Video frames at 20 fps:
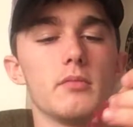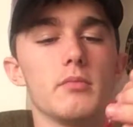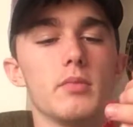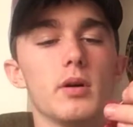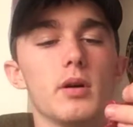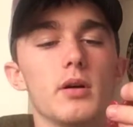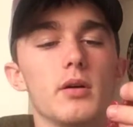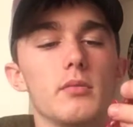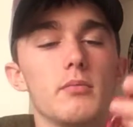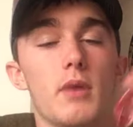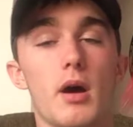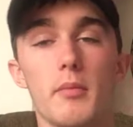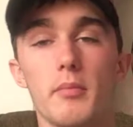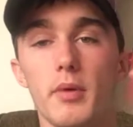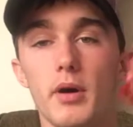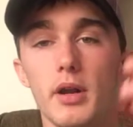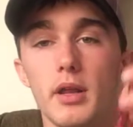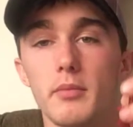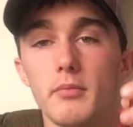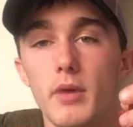but my
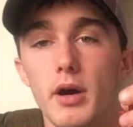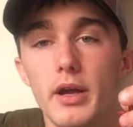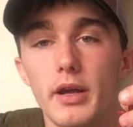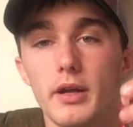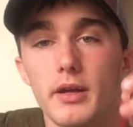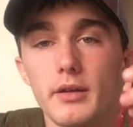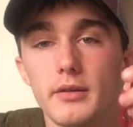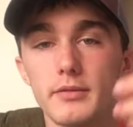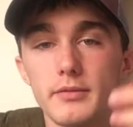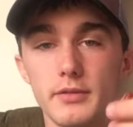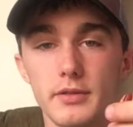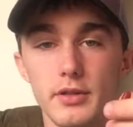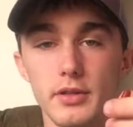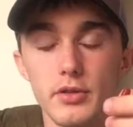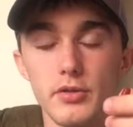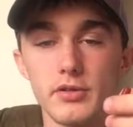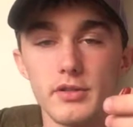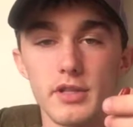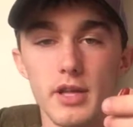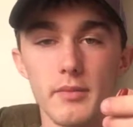buddy Mike
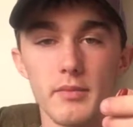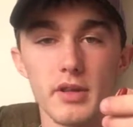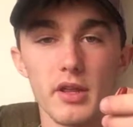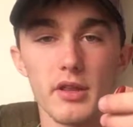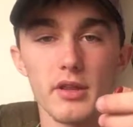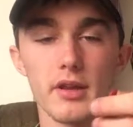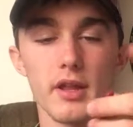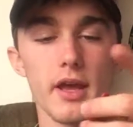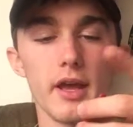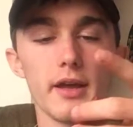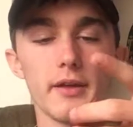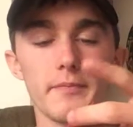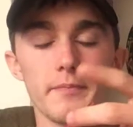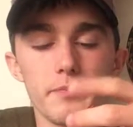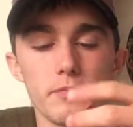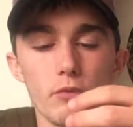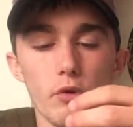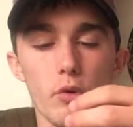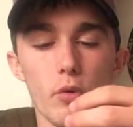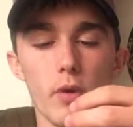used them the other day
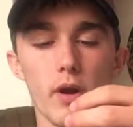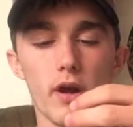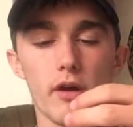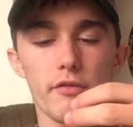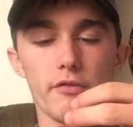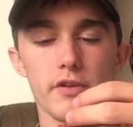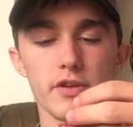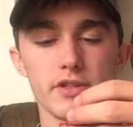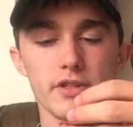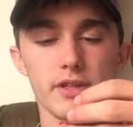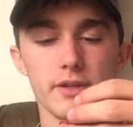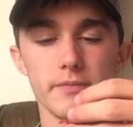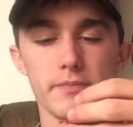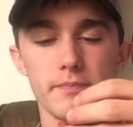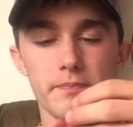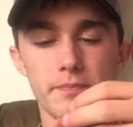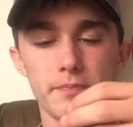when we went out fishing.